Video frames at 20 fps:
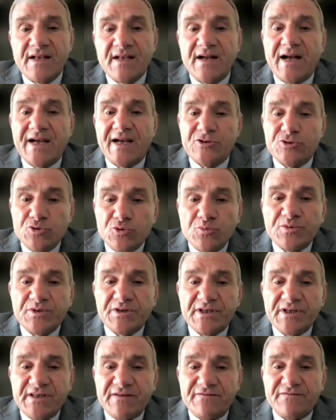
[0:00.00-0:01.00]
I do
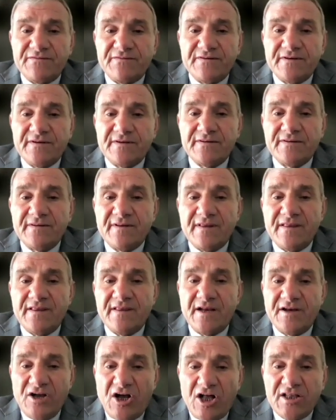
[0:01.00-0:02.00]
believe
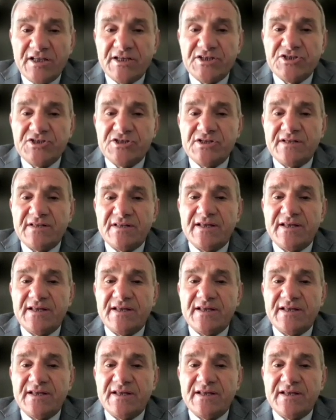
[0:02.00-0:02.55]
the knowledge